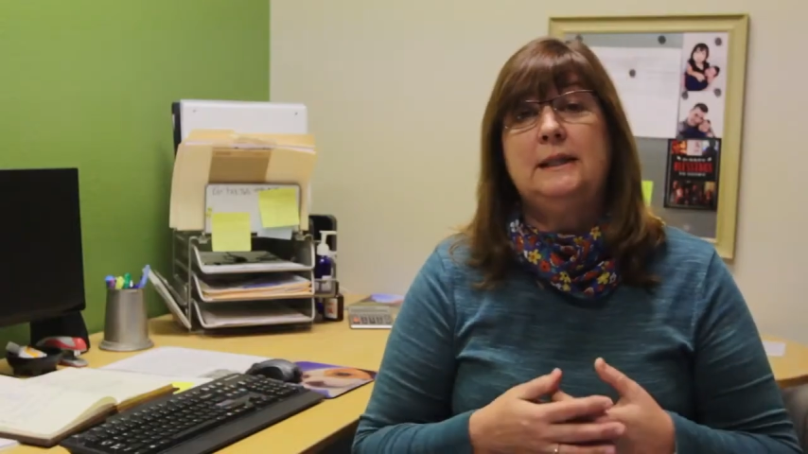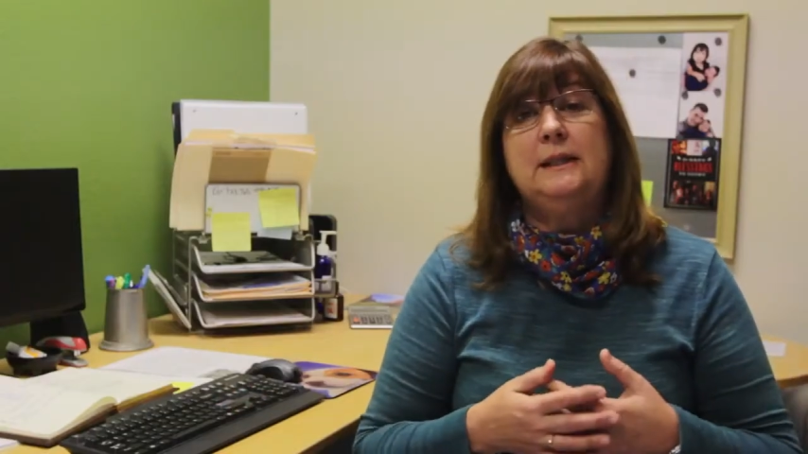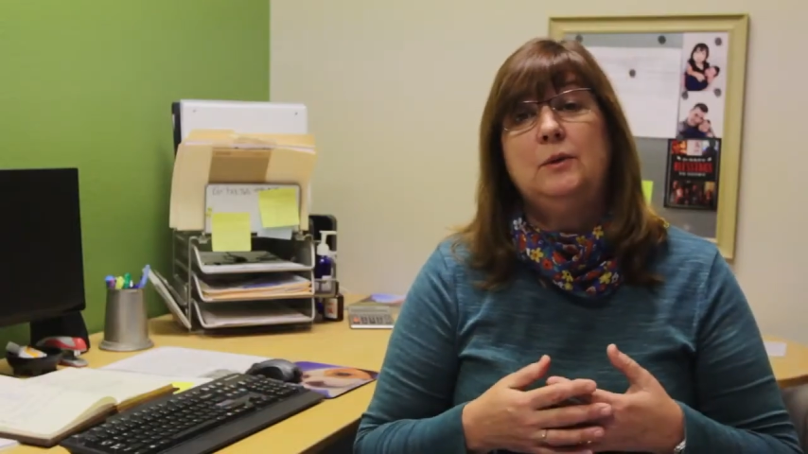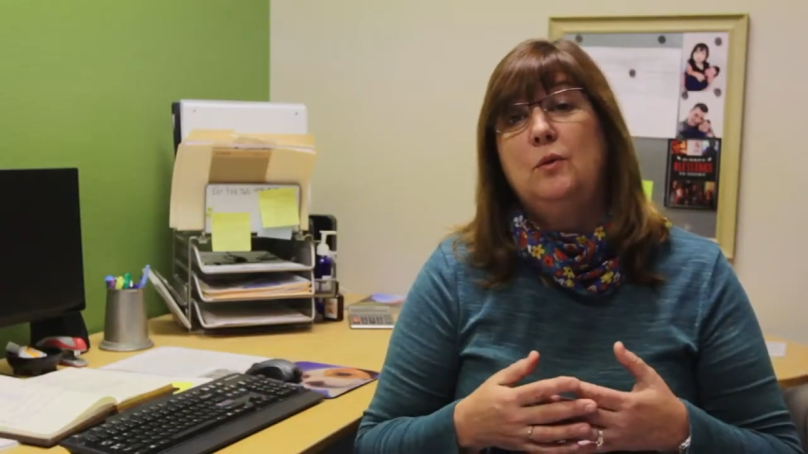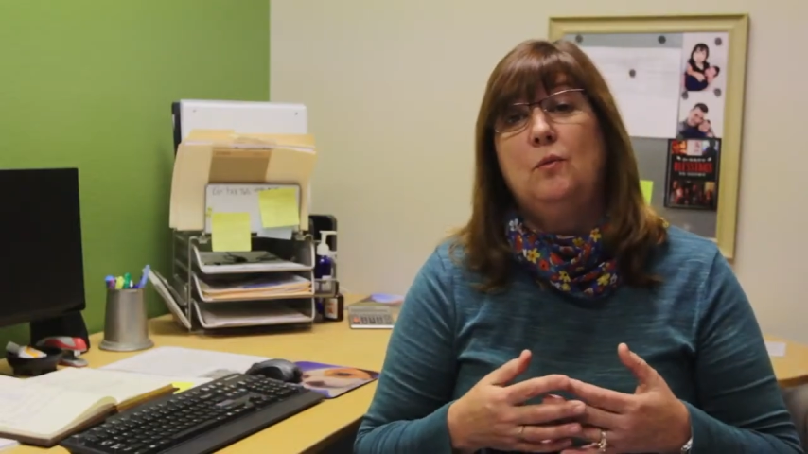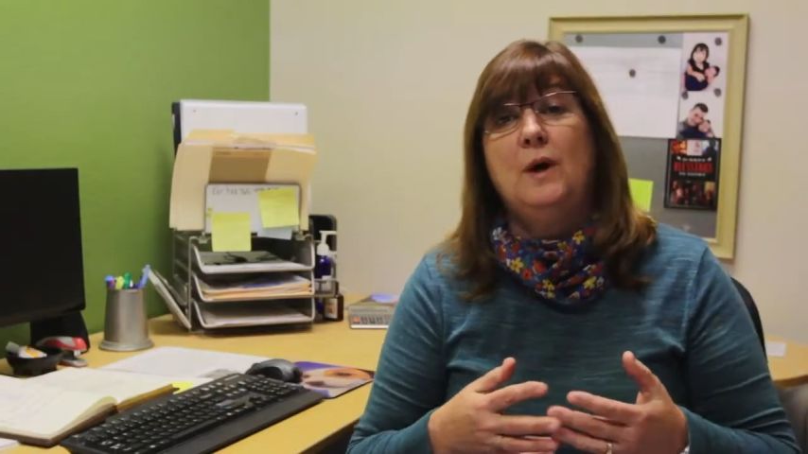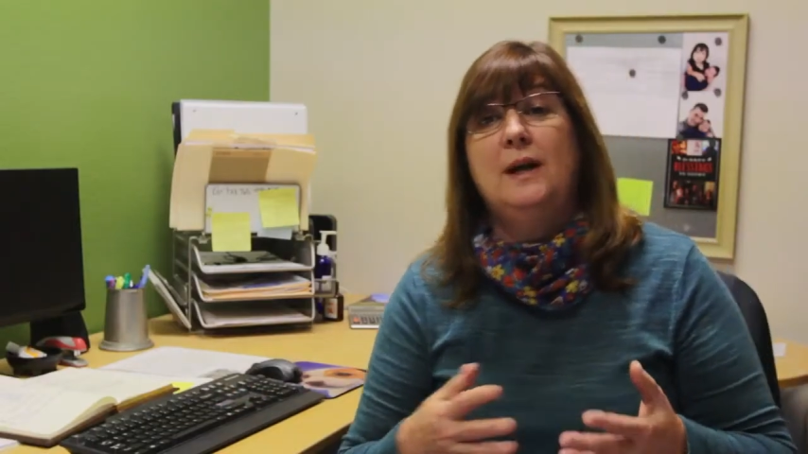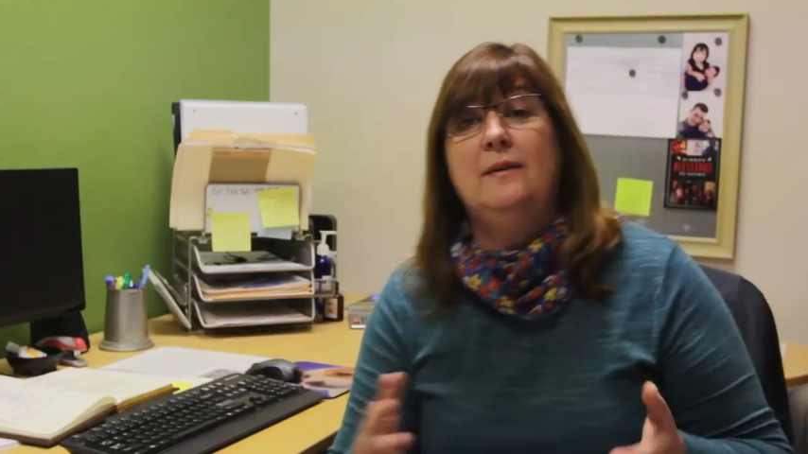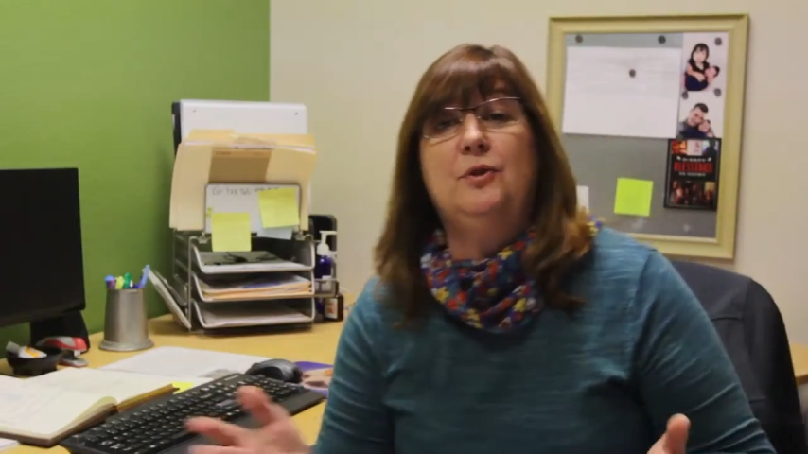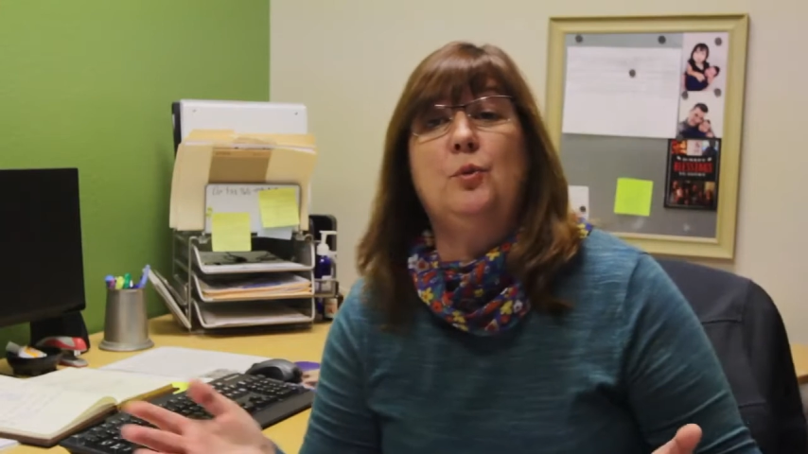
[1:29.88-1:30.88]
in
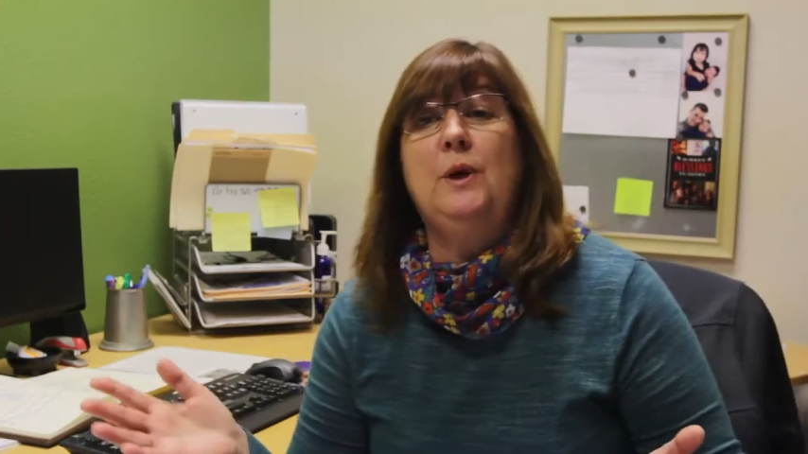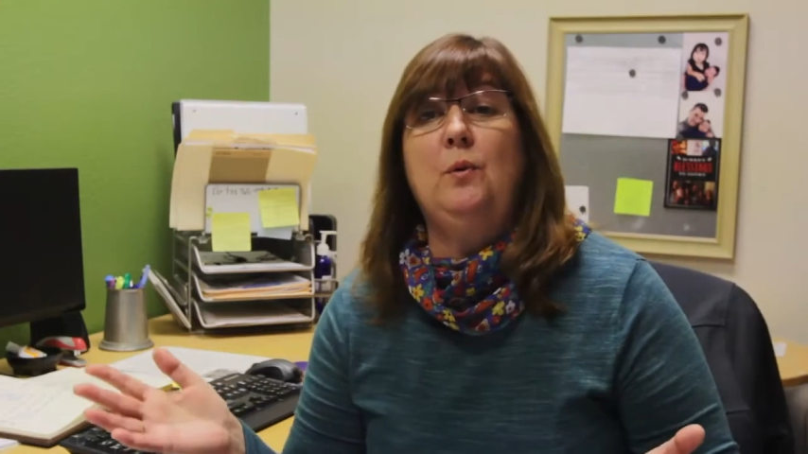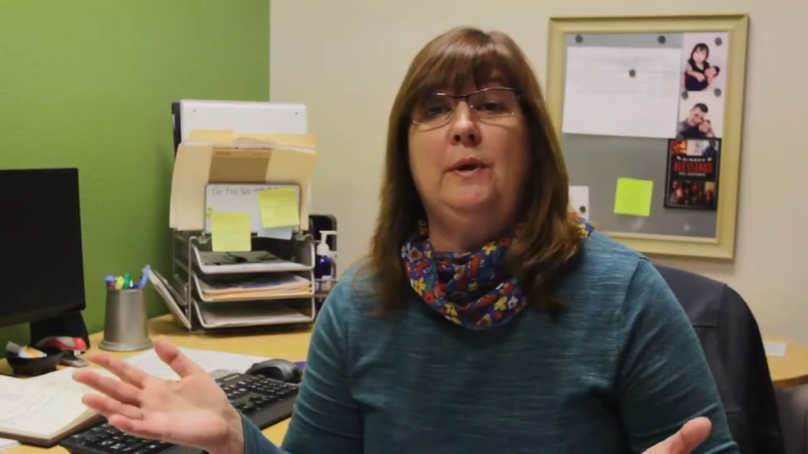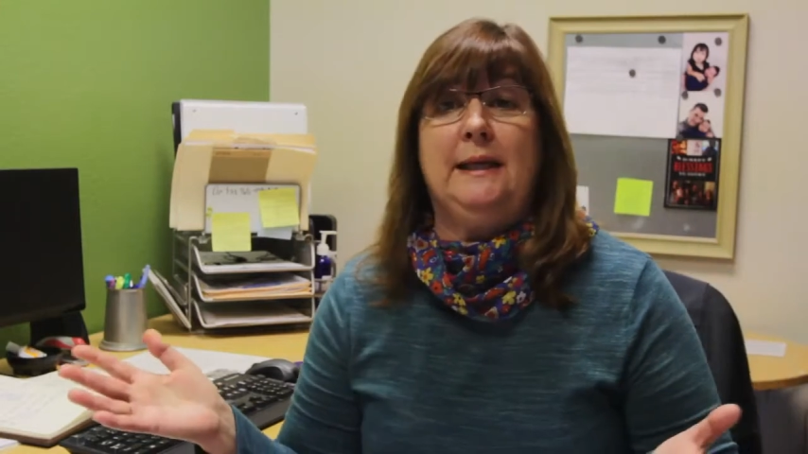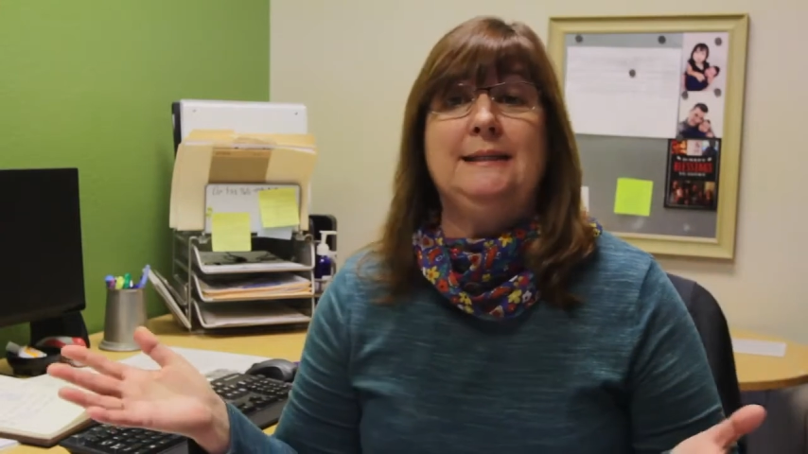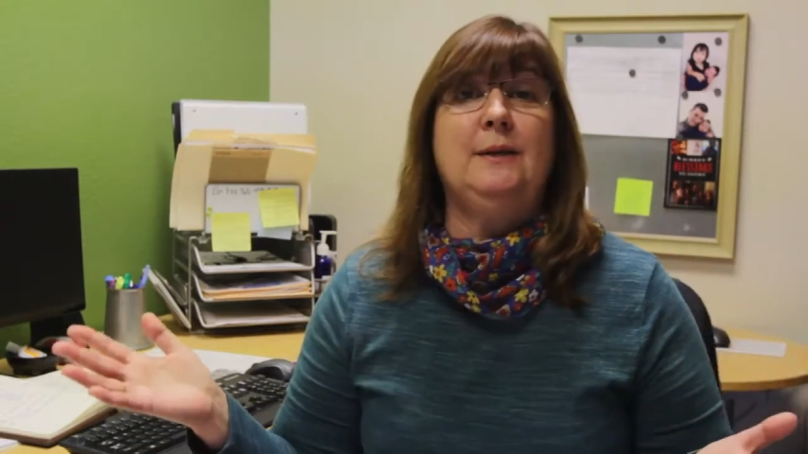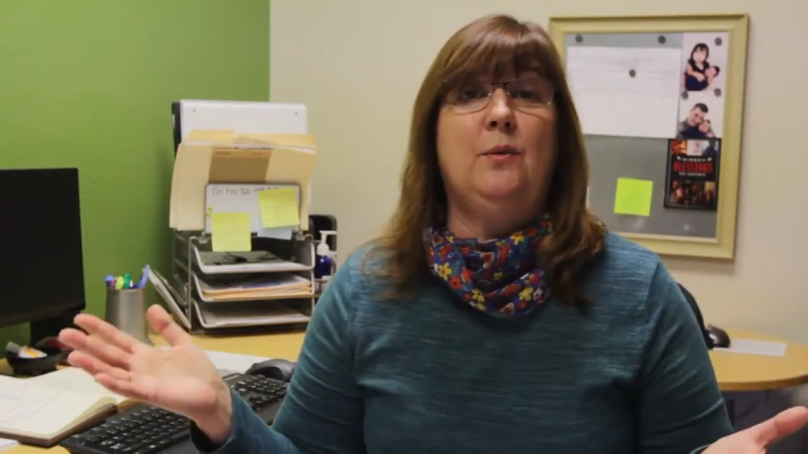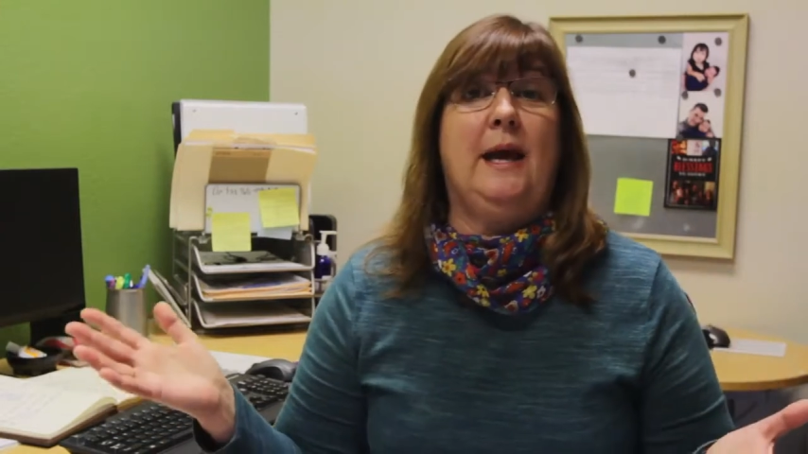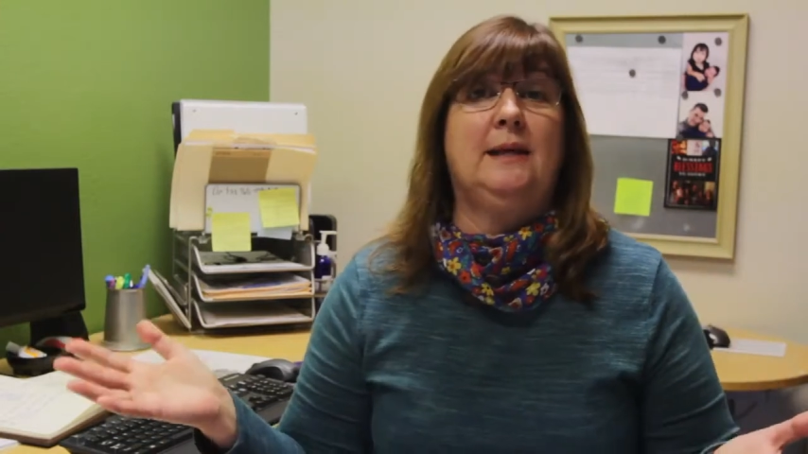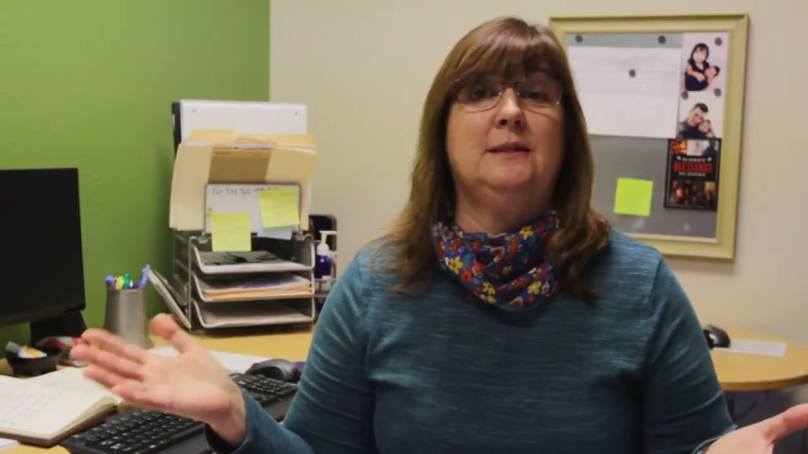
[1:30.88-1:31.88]
one of three easy
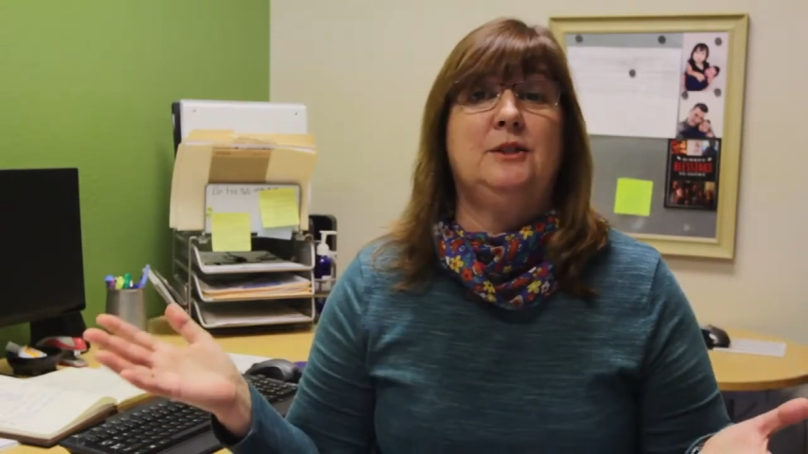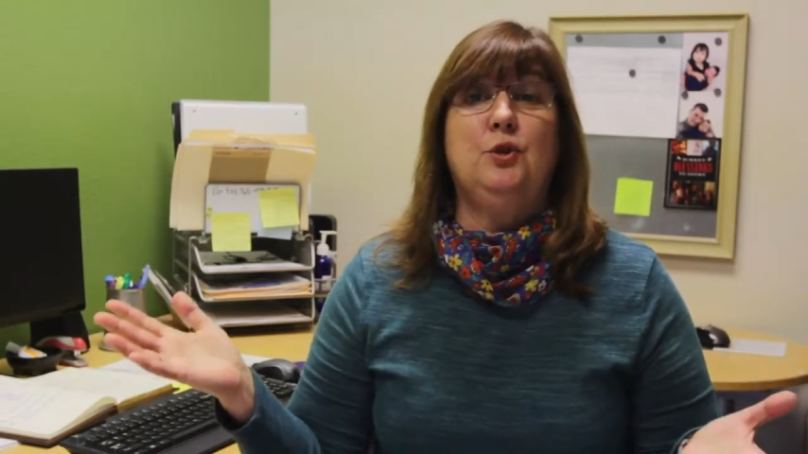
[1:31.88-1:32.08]
ways.